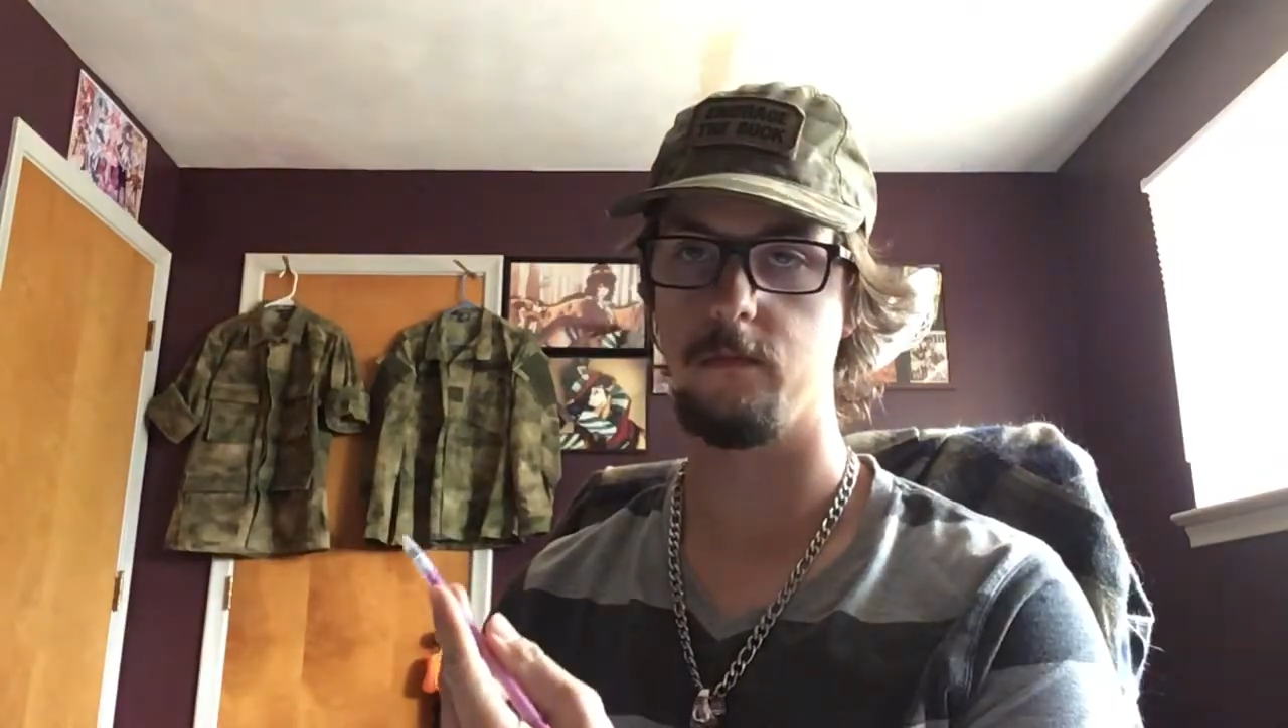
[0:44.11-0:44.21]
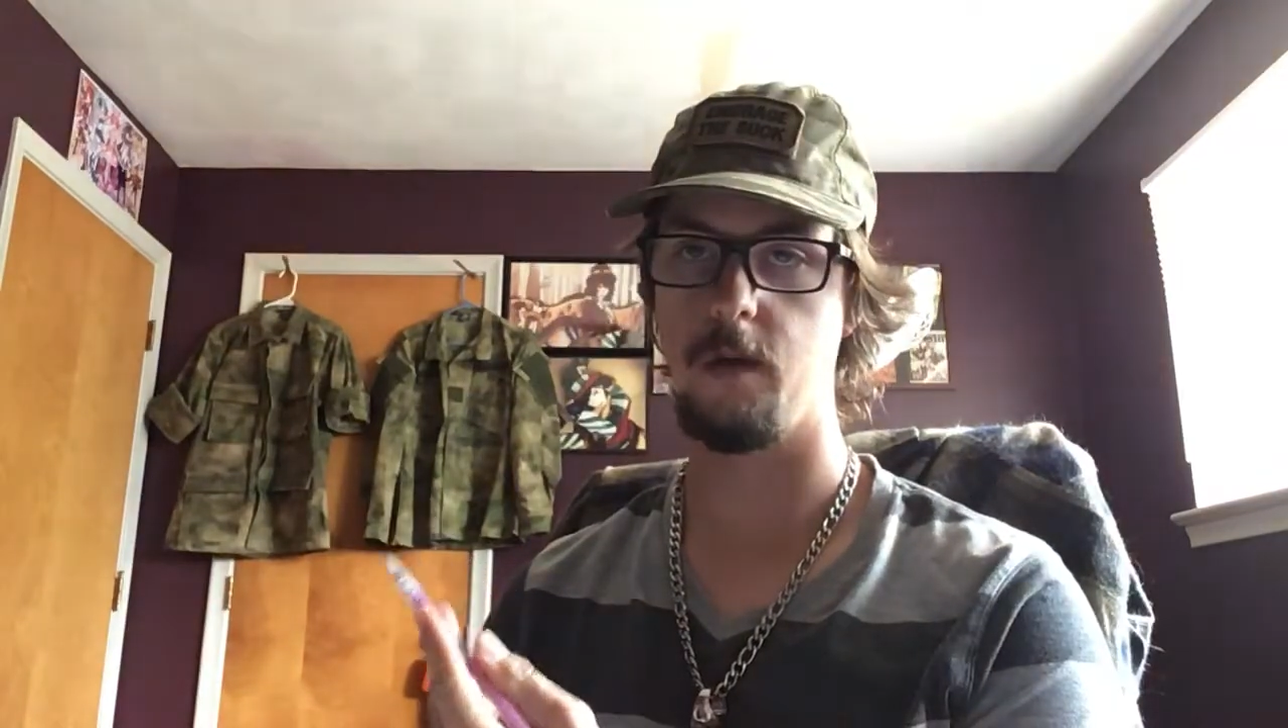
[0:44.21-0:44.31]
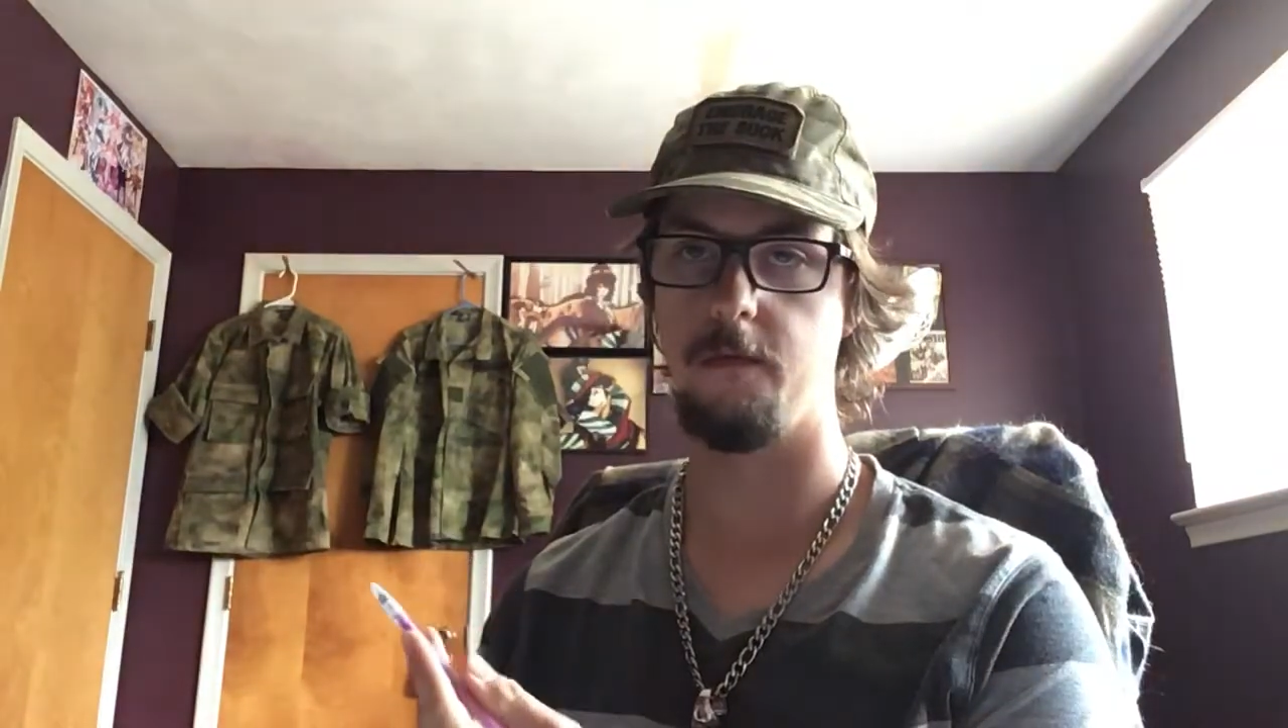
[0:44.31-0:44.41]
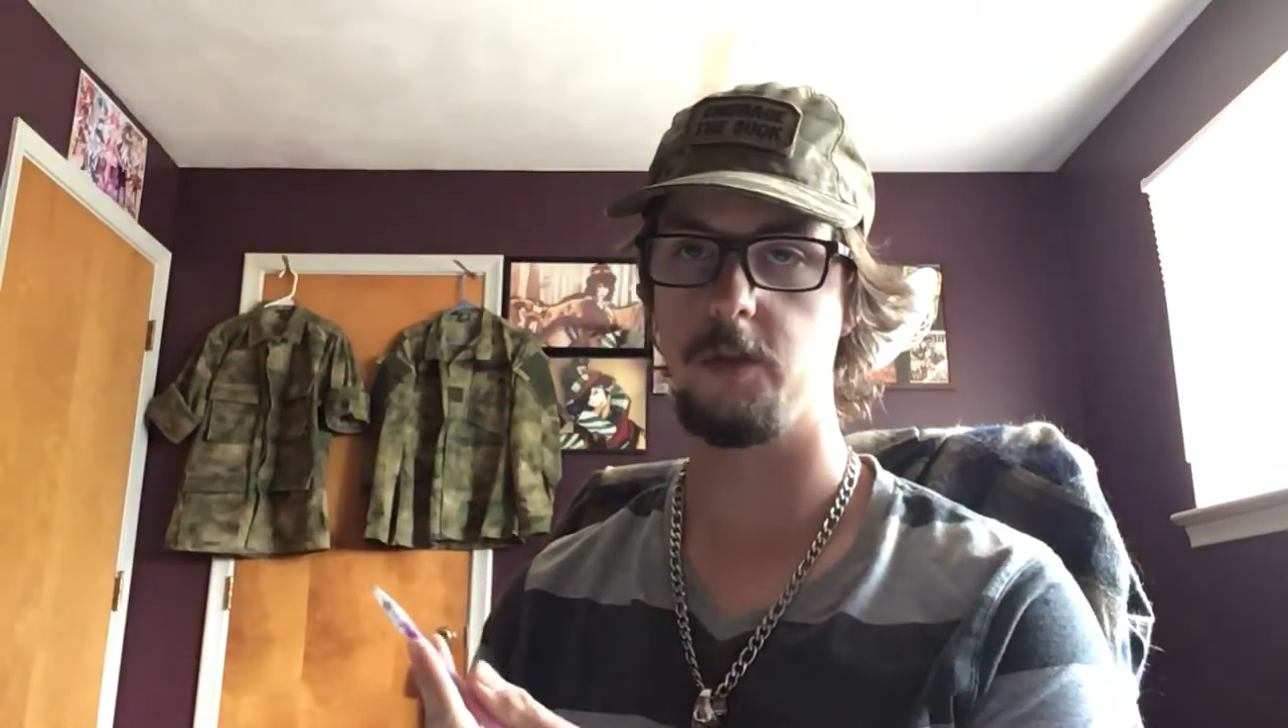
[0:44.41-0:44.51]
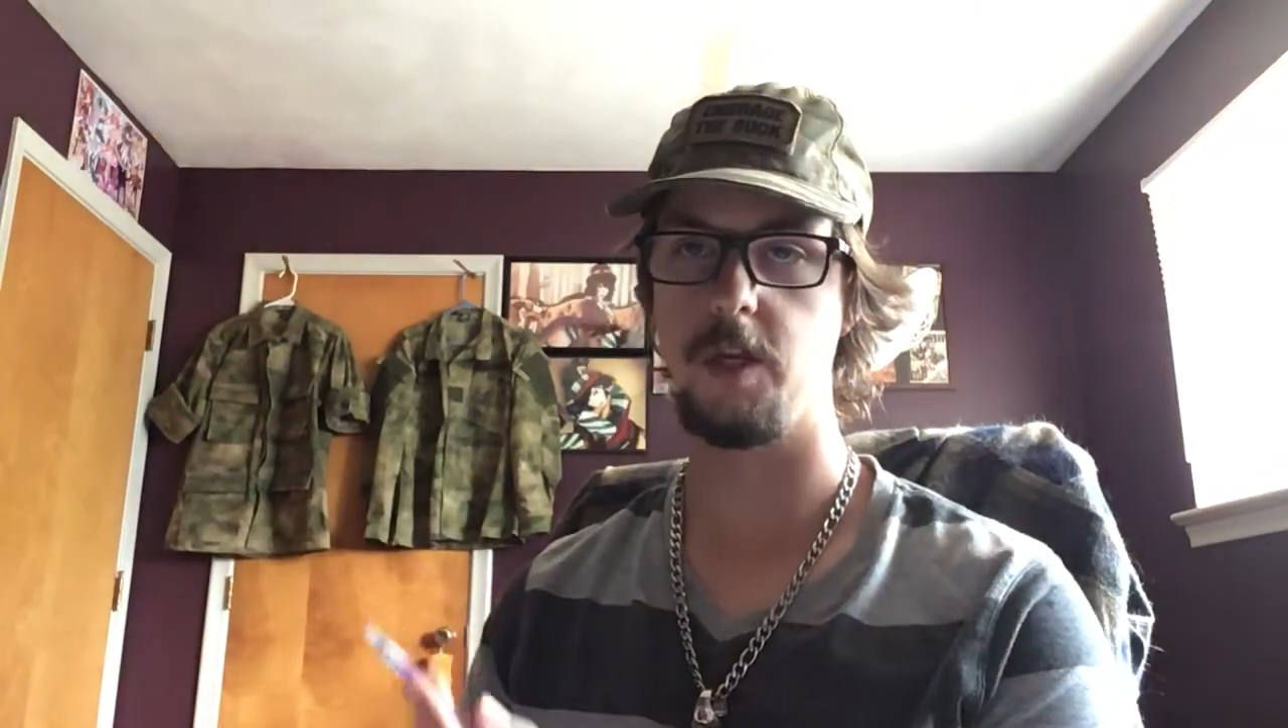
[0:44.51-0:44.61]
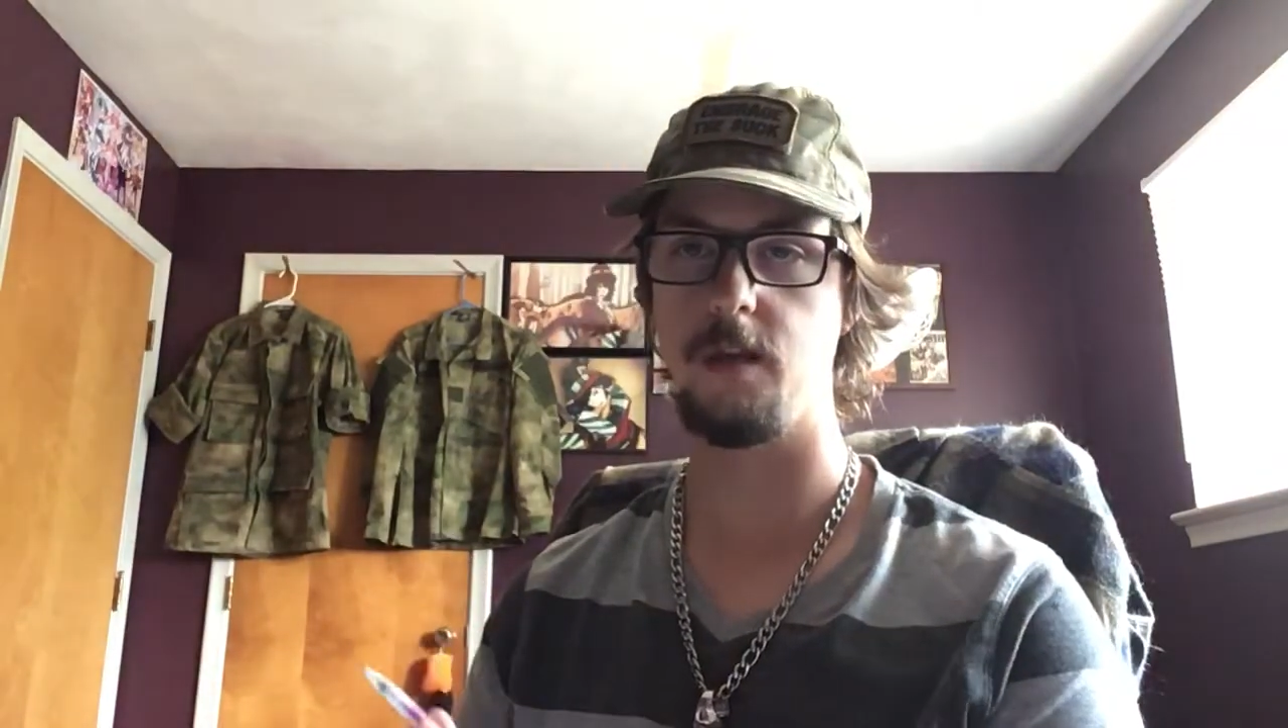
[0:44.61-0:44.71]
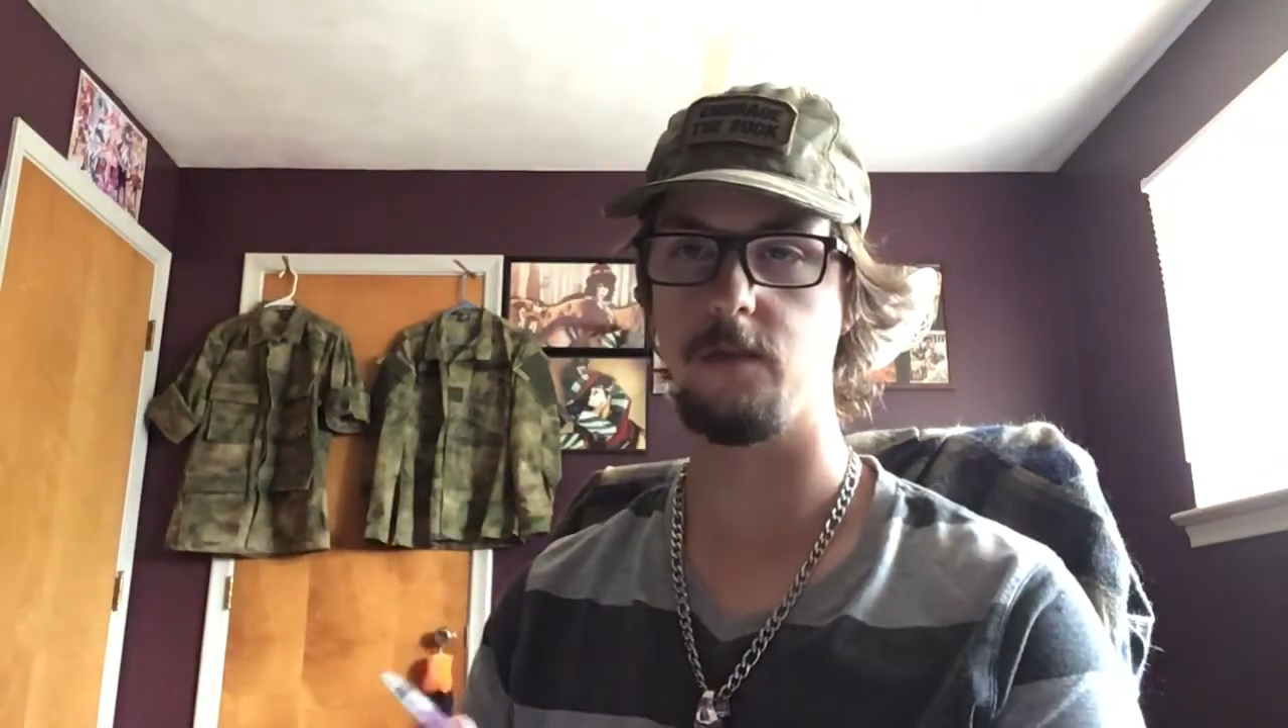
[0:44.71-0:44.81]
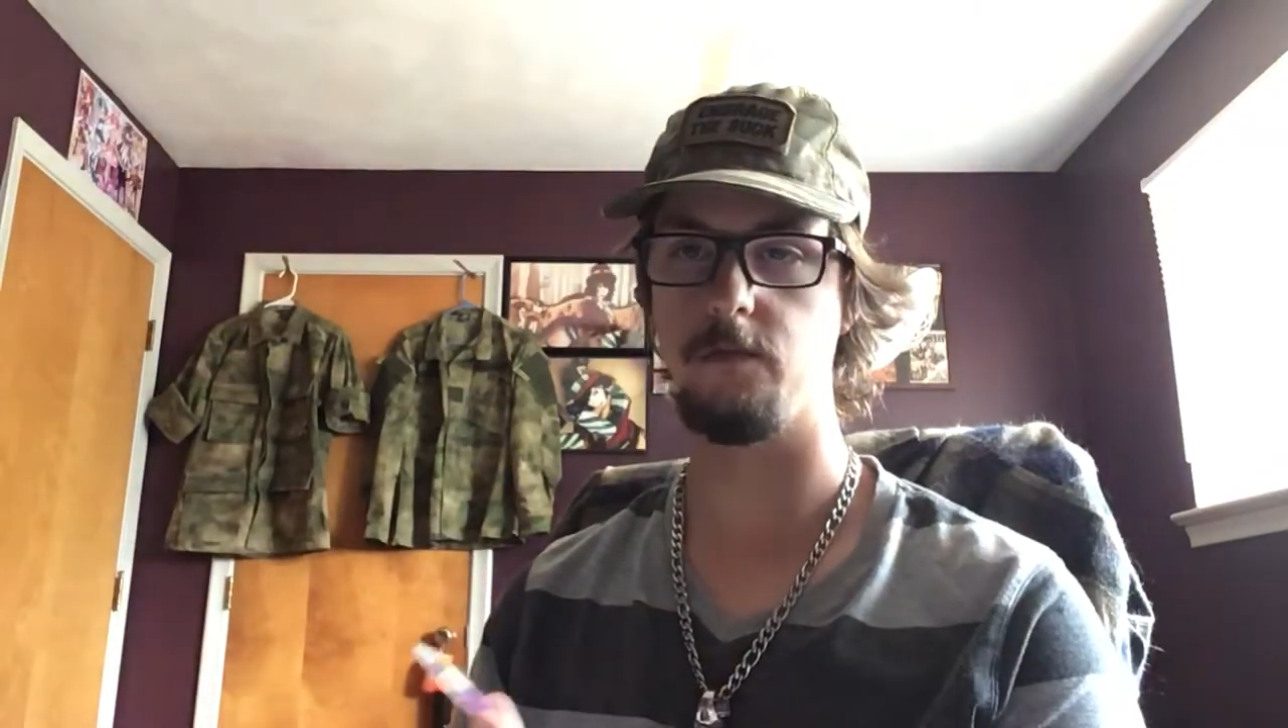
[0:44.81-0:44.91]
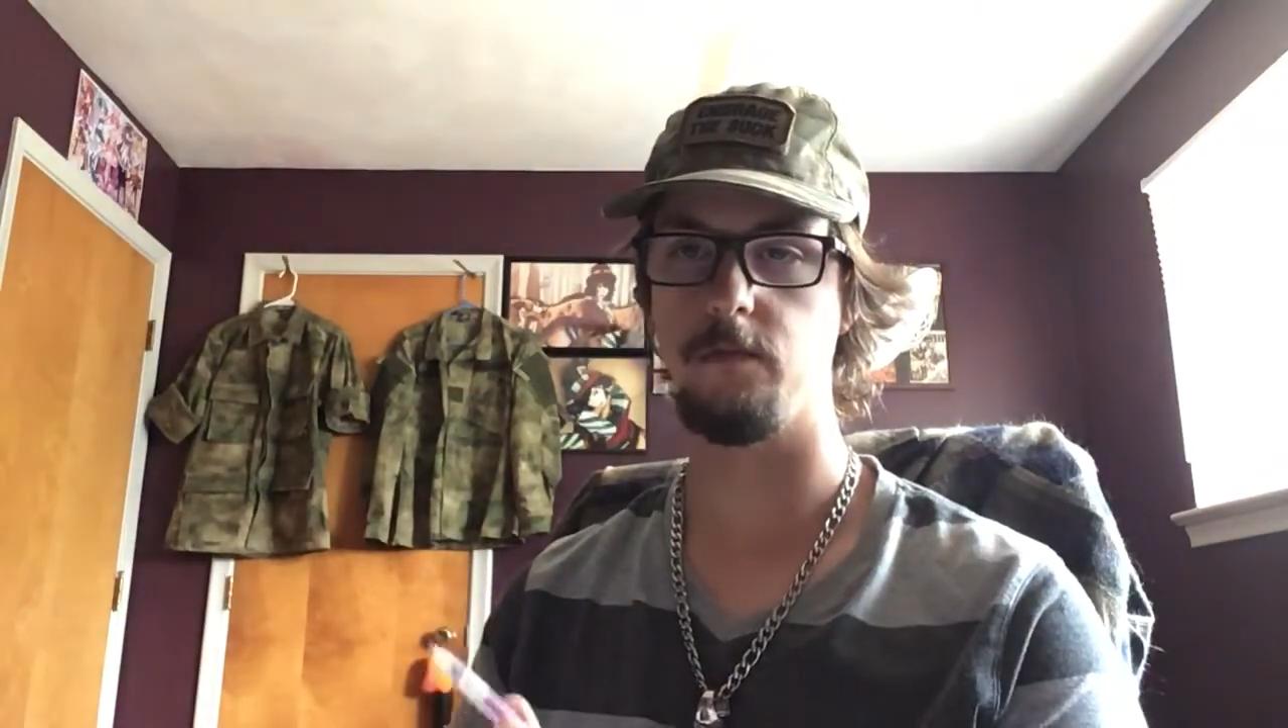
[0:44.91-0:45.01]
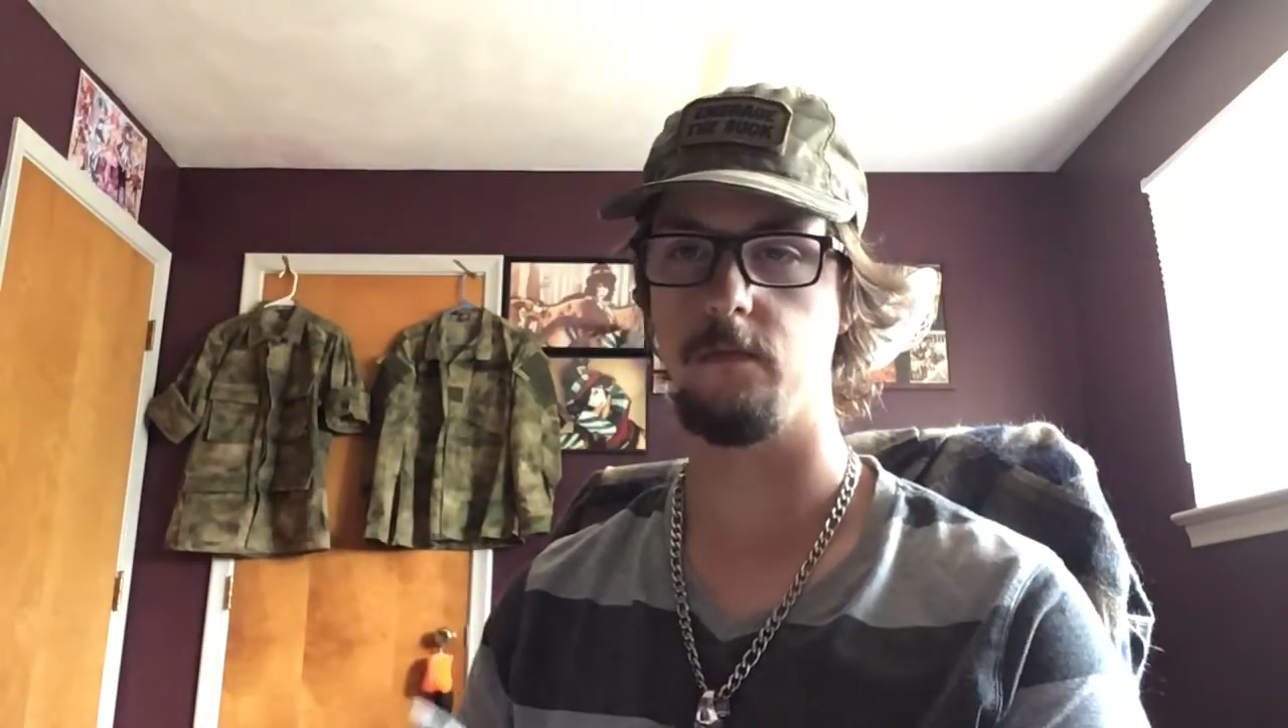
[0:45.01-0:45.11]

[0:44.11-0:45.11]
FG has